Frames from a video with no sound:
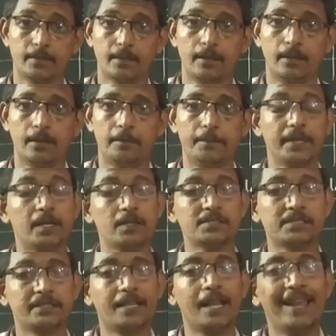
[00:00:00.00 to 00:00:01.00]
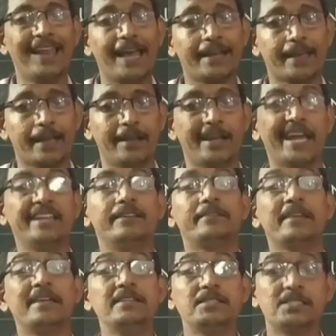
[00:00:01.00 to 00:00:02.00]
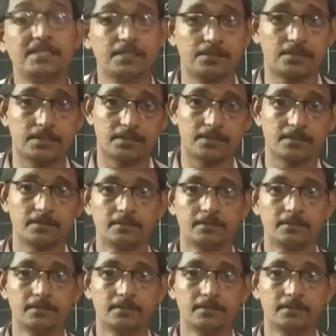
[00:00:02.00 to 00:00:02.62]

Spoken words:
because they're lagging in the tenses.